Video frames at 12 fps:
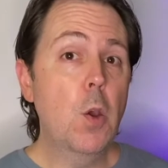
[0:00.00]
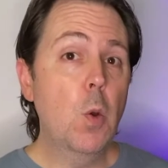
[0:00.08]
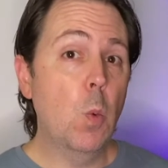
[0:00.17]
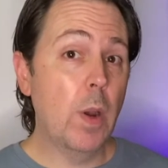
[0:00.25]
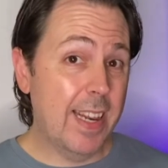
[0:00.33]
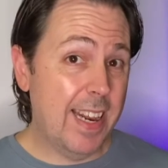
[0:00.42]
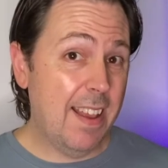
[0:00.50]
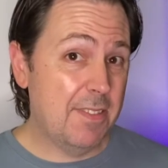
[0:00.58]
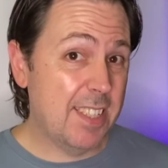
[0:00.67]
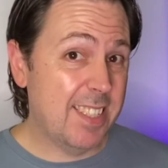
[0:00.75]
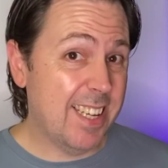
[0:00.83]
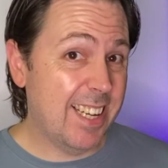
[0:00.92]
We're going to have
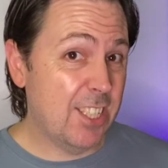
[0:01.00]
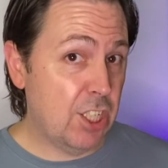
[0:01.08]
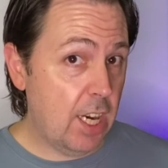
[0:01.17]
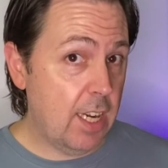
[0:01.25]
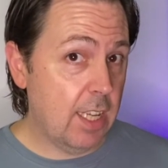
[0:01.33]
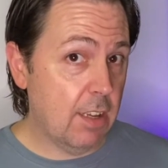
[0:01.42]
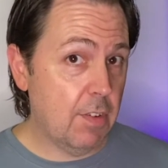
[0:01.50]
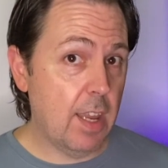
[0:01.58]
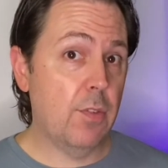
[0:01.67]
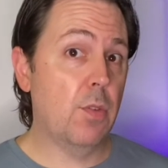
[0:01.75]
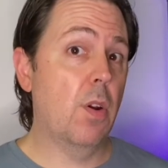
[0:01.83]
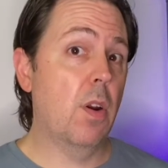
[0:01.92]
to start cheating if
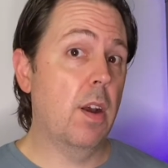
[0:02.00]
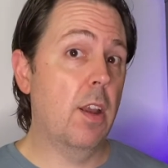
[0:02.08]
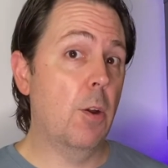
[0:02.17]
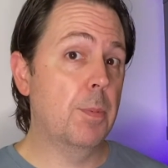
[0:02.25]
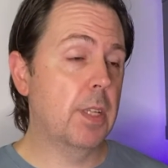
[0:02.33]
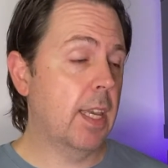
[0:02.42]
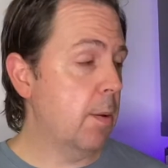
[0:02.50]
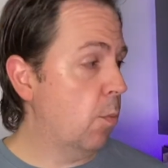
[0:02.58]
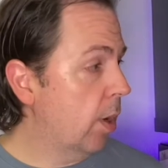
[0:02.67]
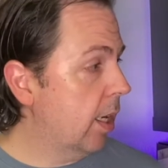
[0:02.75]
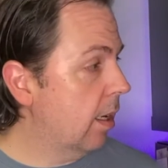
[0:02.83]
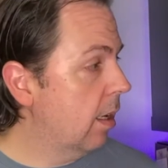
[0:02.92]
Catherine and I hope to keep
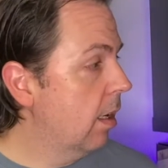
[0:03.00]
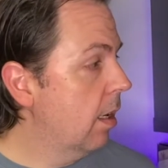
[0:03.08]
winning.